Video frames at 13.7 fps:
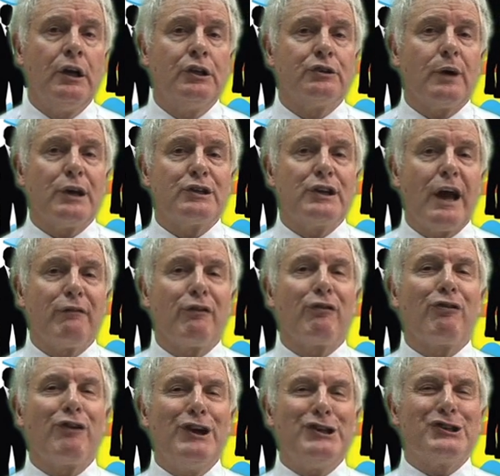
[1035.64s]
to actually have a
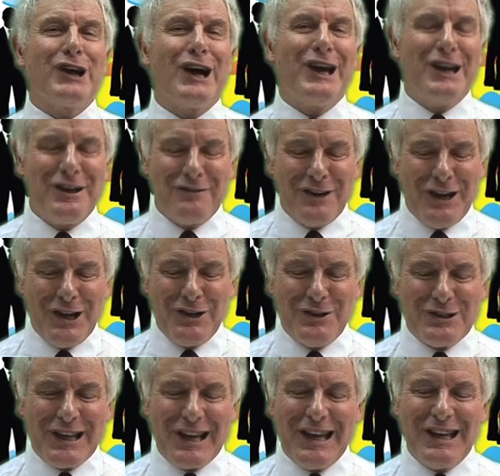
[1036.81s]
free shave
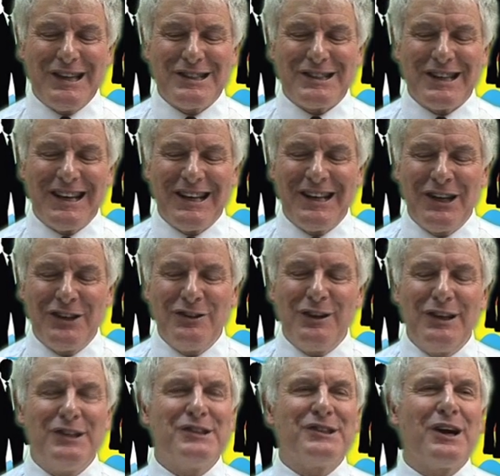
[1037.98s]
using his
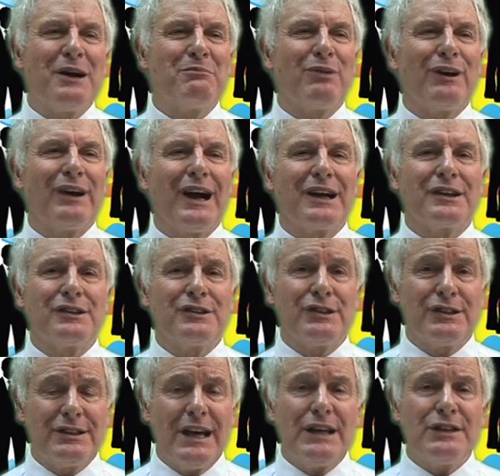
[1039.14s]
newly designed product to
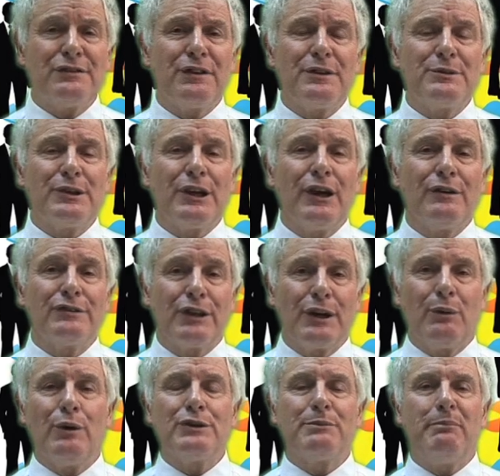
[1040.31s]
test for themselves that it
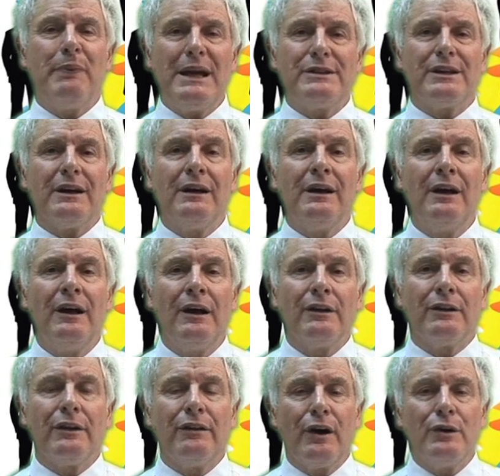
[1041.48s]
was better
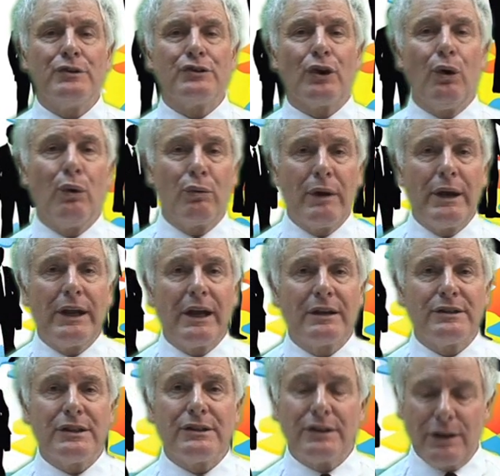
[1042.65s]
than those that already
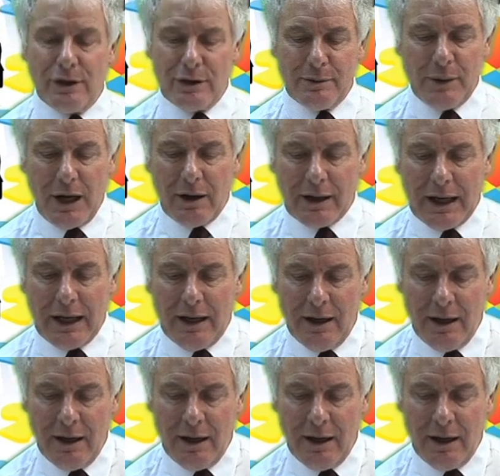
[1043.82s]
existed on the market.